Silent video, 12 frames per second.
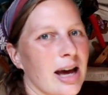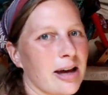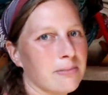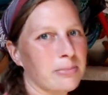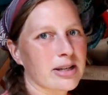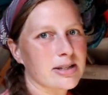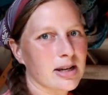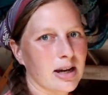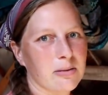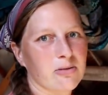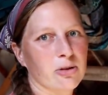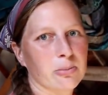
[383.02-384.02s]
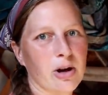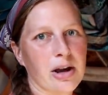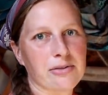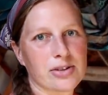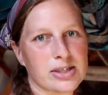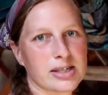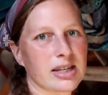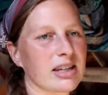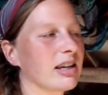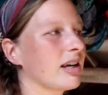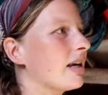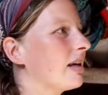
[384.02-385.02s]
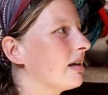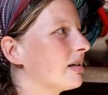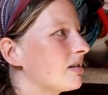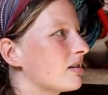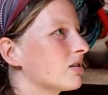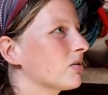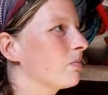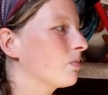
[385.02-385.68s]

at bedtime for privacy, and